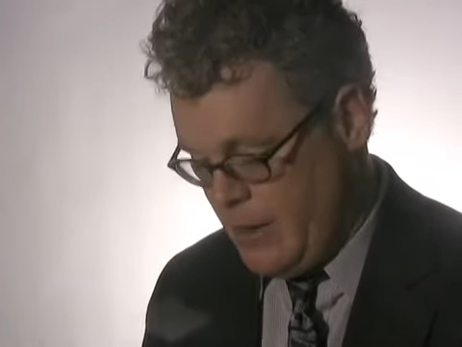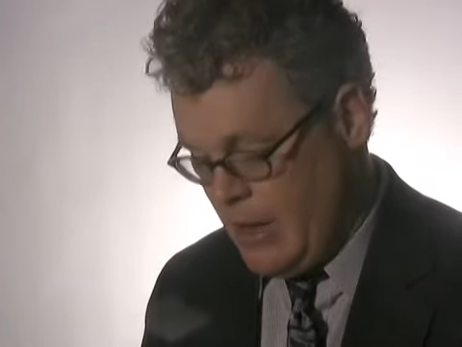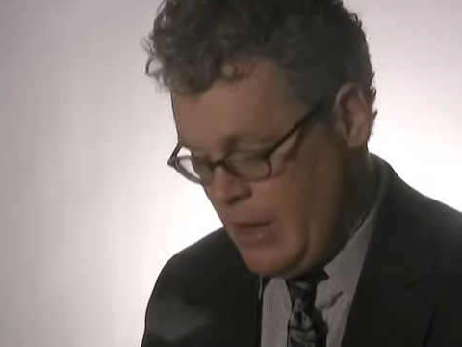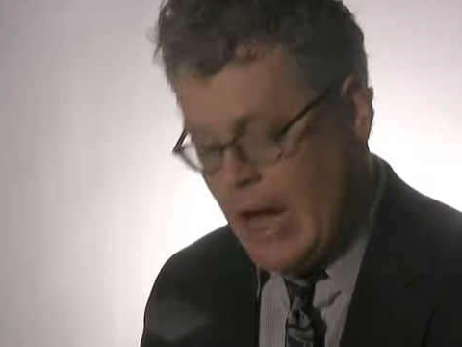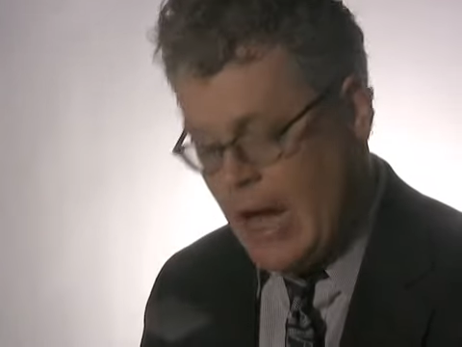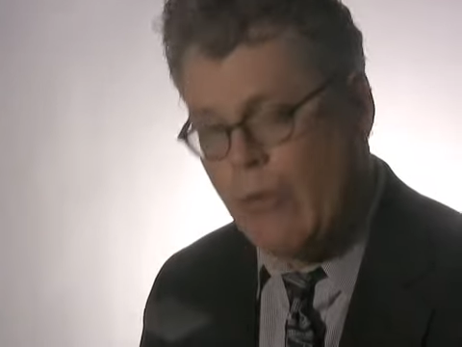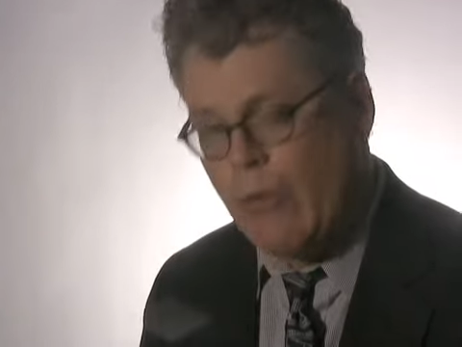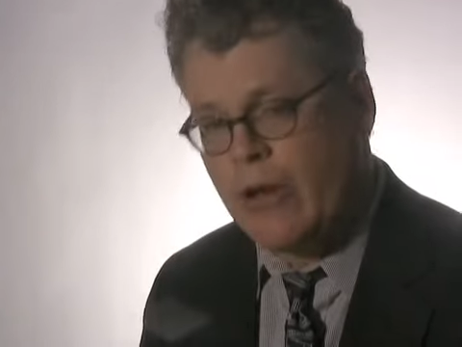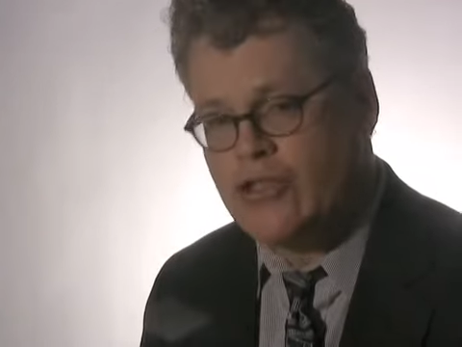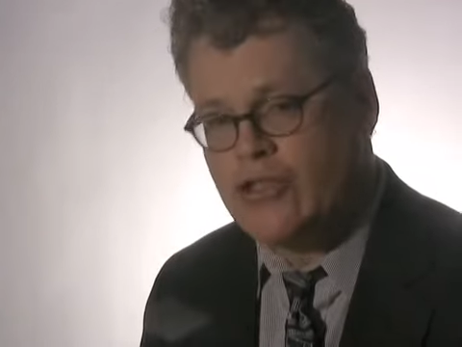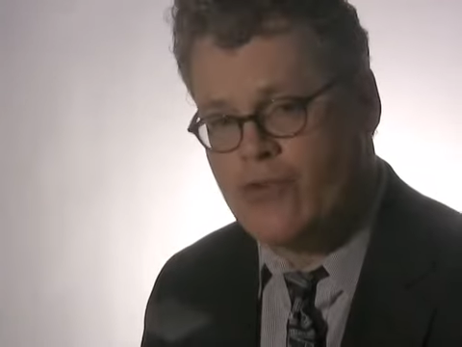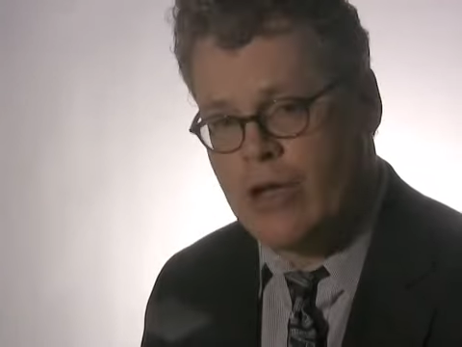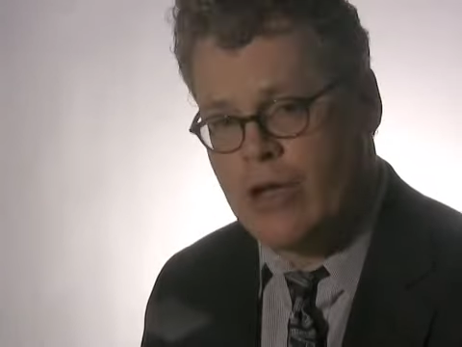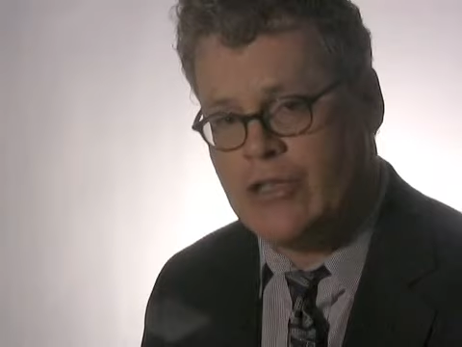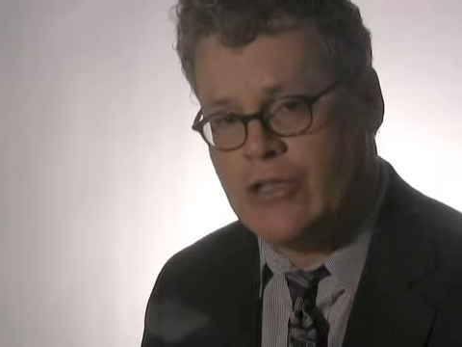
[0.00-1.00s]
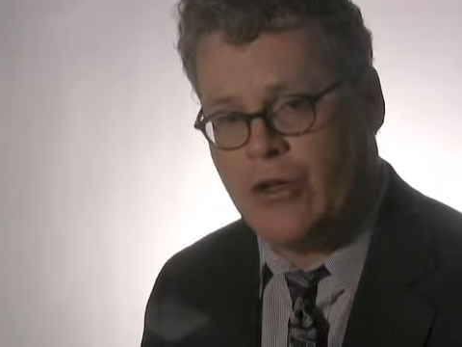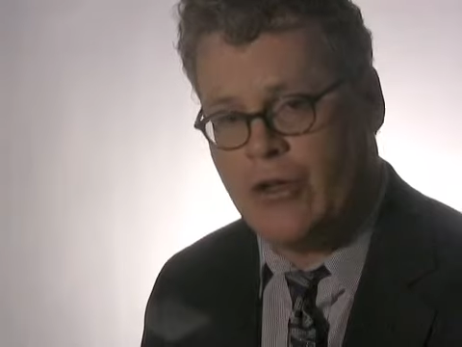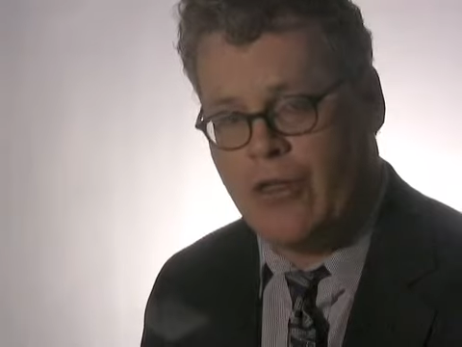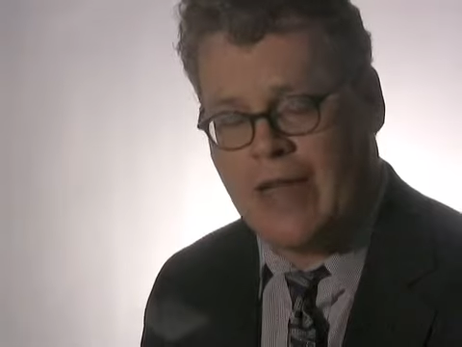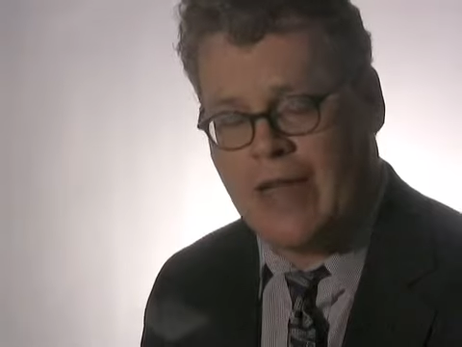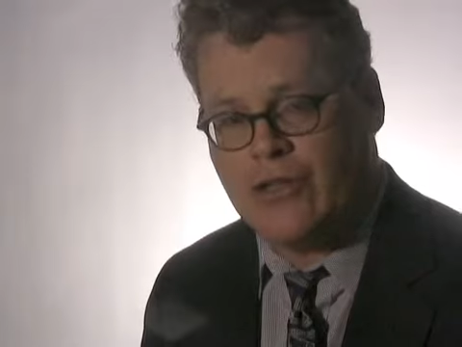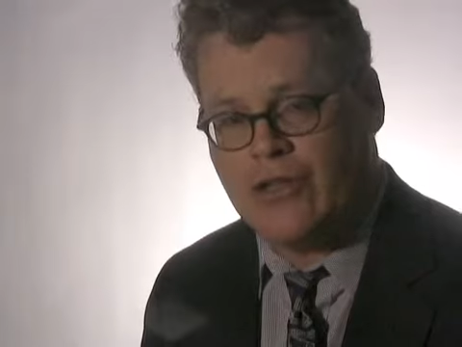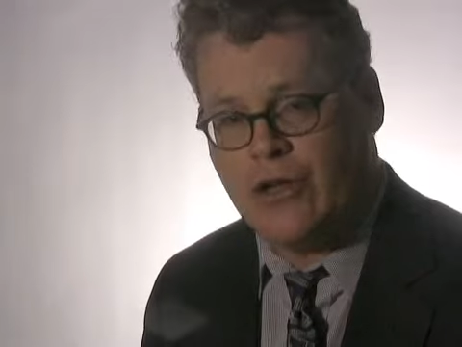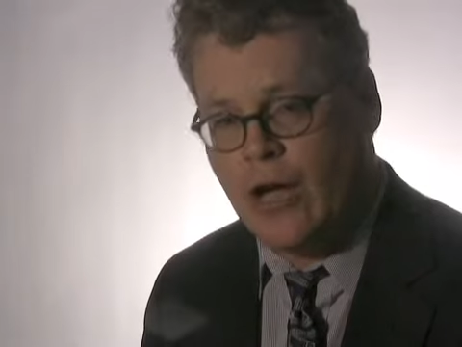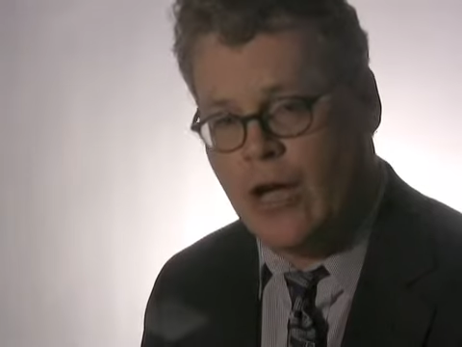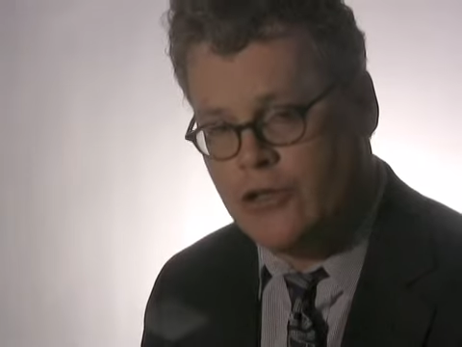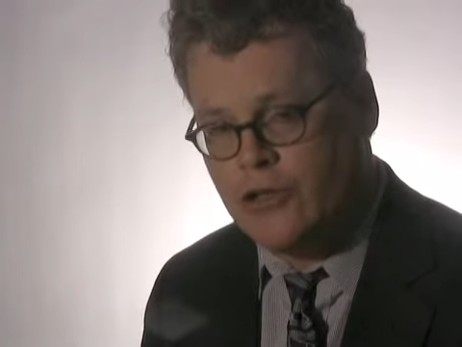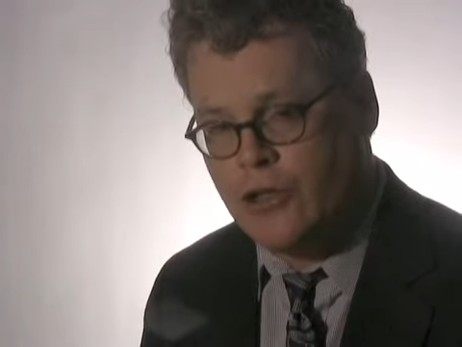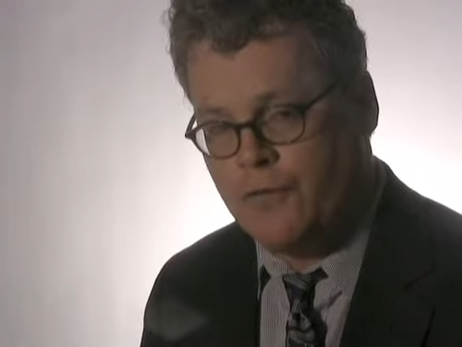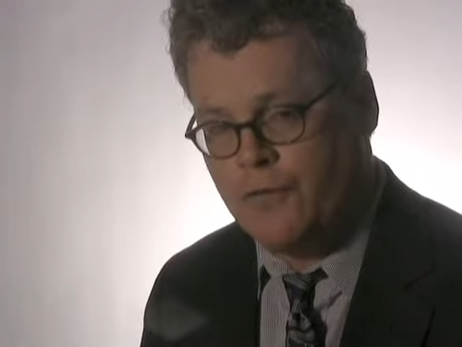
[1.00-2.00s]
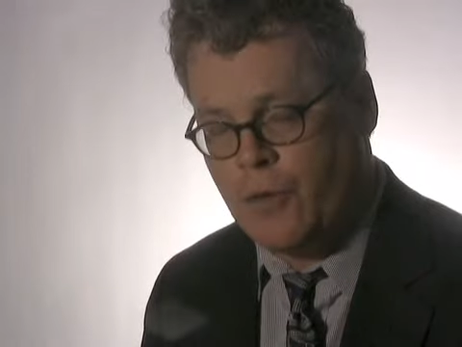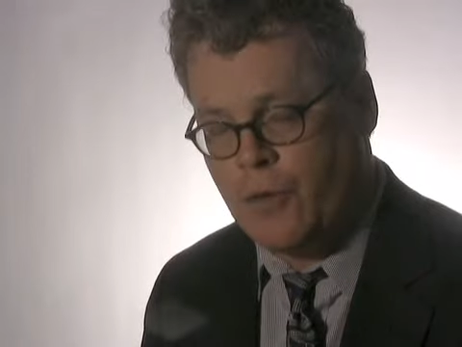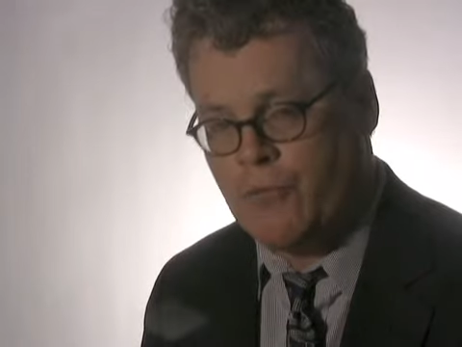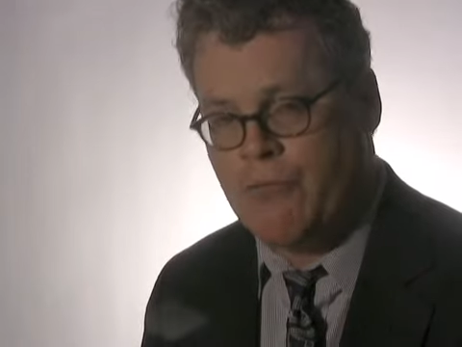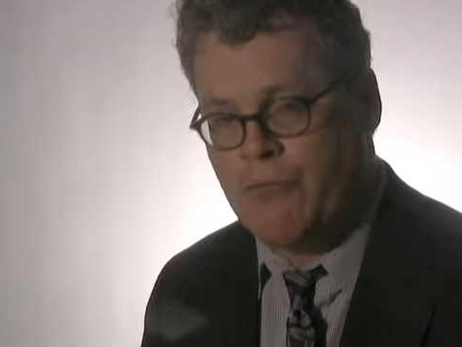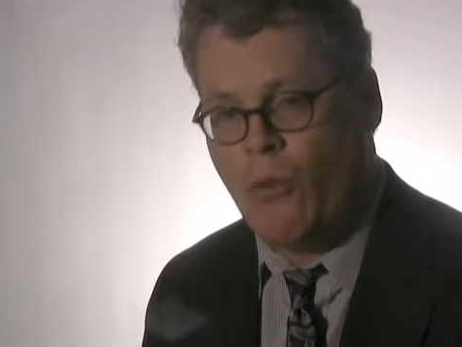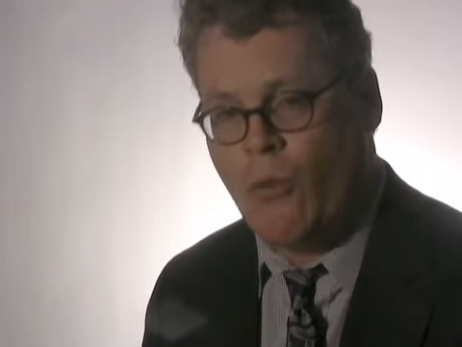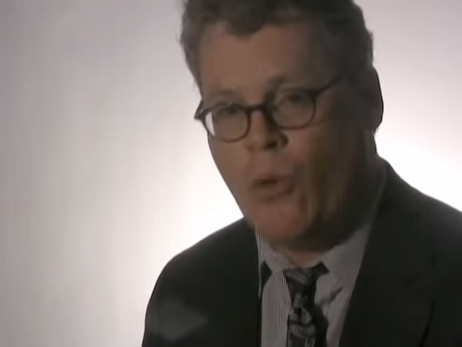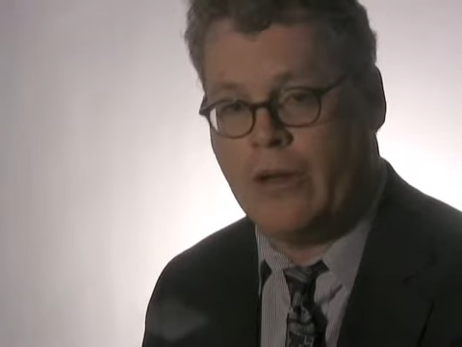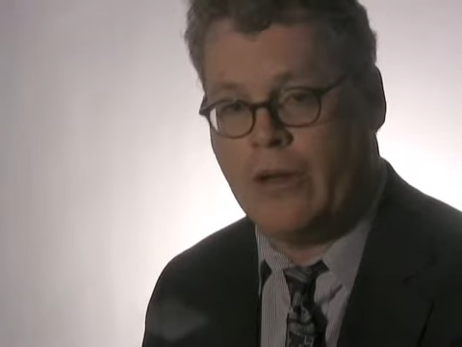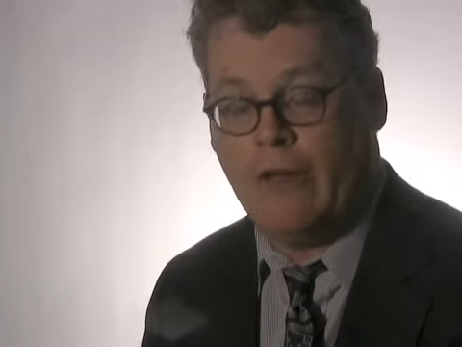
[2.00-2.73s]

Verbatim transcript: I want to stress here that that's an unconfirmed report.